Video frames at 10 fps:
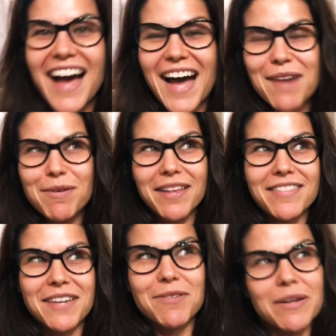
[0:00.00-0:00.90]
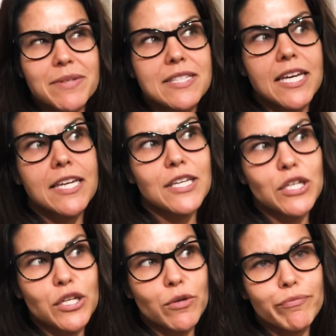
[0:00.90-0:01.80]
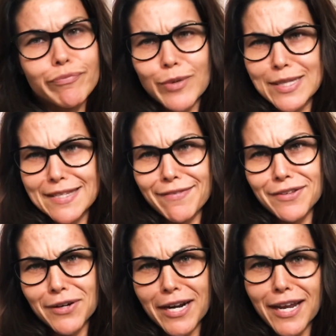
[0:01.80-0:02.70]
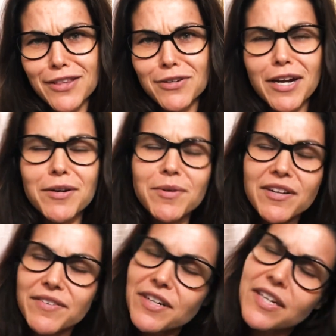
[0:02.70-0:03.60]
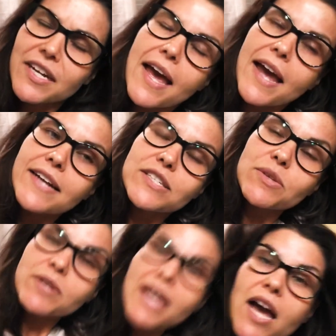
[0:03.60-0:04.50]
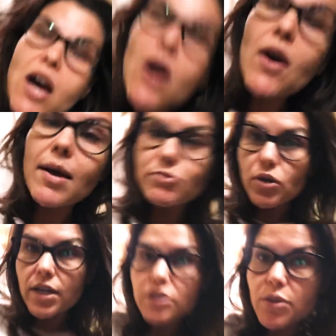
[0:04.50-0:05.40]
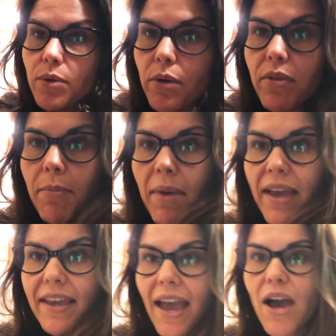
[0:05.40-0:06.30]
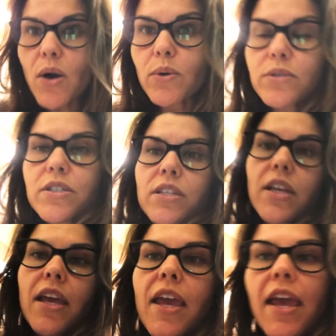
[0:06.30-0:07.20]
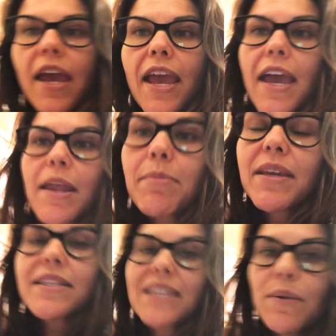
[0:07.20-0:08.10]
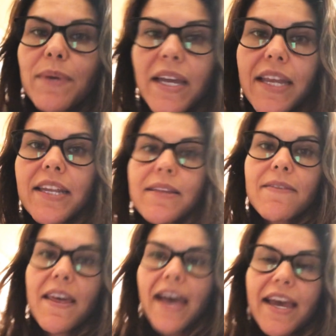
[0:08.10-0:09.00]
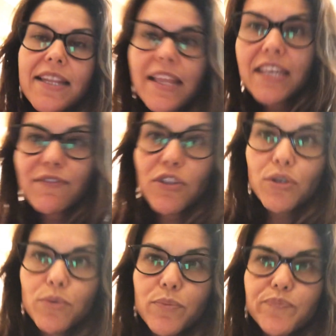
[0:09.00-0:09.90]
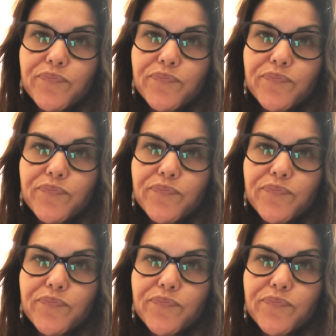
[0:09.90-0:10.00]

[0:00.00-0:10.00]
eyebrow thing when I was like you know what seventh grade eighth grade or whatever and so now I'm trying to grow them back out and because I read that like if you